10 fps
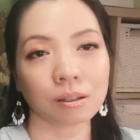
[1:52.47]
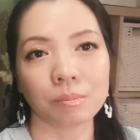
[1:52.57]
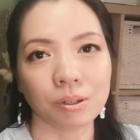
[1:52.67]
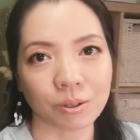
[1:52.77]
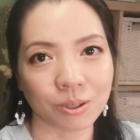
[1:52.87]

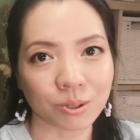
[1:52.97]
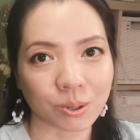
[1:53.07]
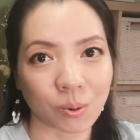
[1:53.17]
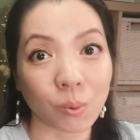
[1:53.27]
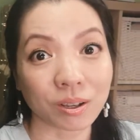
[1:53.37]
Not Milani
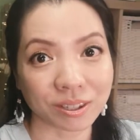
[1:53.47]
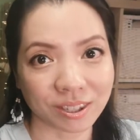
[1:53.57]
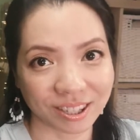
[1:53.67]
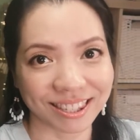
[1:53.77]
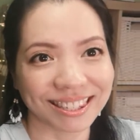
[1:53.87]
store,
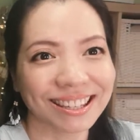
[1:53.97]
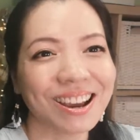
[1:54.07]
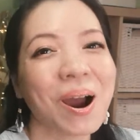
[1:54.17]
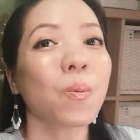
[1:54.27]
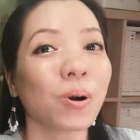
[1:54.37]
Watson's.
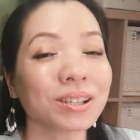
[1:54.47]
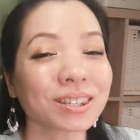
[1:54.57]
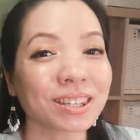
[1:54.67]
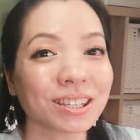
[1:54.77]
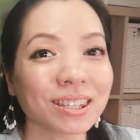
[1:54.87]

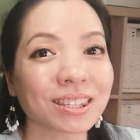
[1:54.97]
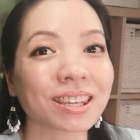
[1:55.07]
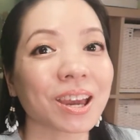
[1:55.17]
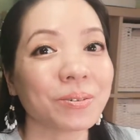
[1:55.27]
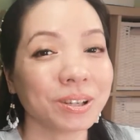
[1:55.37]

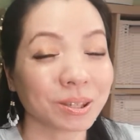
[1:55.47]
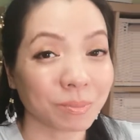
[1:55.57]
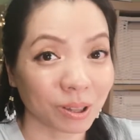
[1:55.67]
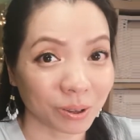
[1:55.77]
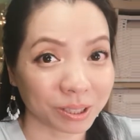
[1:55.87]
Watson's carries
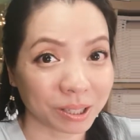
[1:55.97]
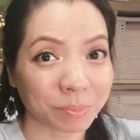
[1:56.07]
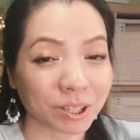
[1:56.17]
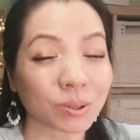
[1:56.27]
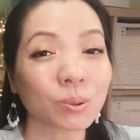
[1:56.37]

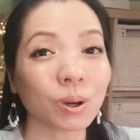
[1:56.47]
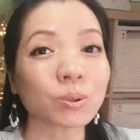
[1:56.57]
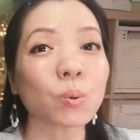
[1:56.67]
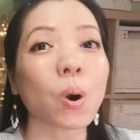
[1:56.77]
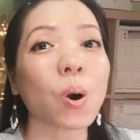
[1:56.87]
Milani, but
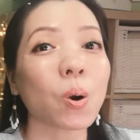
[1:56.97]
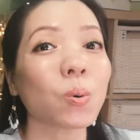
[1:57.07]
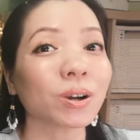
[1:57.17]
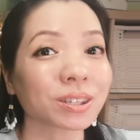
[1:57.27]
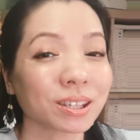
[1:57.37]
not
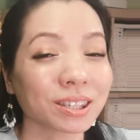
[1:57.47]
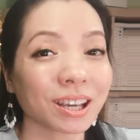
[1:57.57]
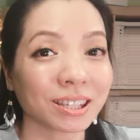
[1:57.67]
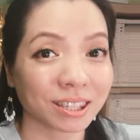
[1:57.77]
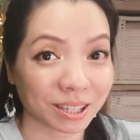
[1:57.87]
all Watson's
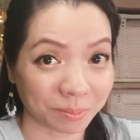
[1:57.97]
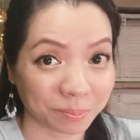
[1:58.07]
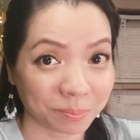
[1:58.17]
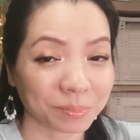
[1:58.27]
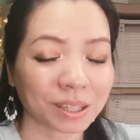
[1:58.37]
has
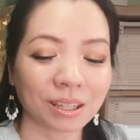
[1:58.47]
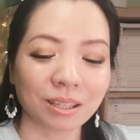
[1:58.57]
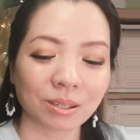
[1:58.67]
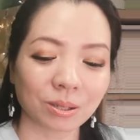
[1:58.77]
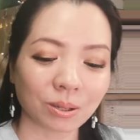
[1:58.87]
them.
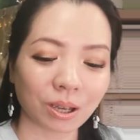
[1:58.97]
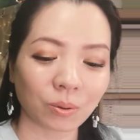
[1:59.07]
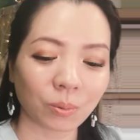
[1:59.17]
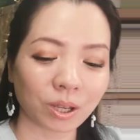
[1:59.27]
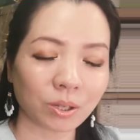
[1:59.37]
So
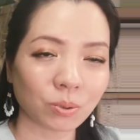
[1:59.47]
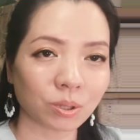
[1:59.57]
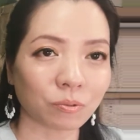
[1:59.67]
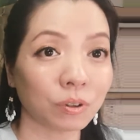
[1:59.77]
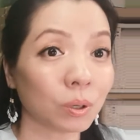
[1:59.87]
I went
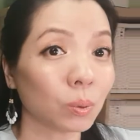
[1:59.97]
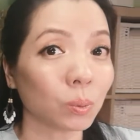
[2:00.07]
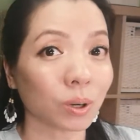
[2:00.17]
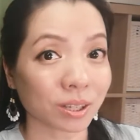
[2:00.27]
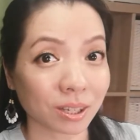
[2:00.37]
to the few
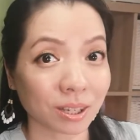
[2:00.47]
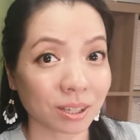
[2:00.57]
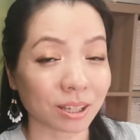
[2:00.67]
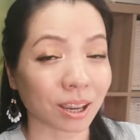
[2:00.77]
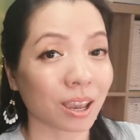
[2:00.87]

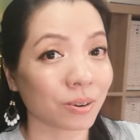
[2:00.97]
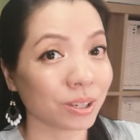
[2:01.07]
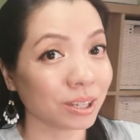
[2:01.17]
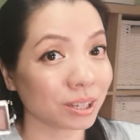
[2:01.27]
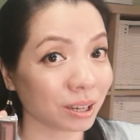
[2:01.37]
Watson's that
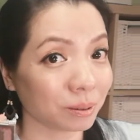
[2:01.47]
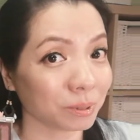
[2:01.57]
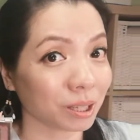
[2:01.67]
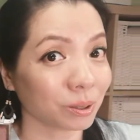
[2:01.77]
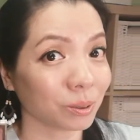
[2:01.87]
carries
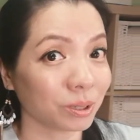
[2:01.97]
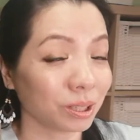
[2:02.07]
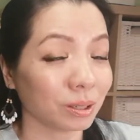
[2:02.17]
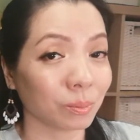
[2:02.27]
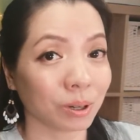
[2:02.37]
them,
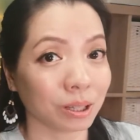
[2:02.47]
including the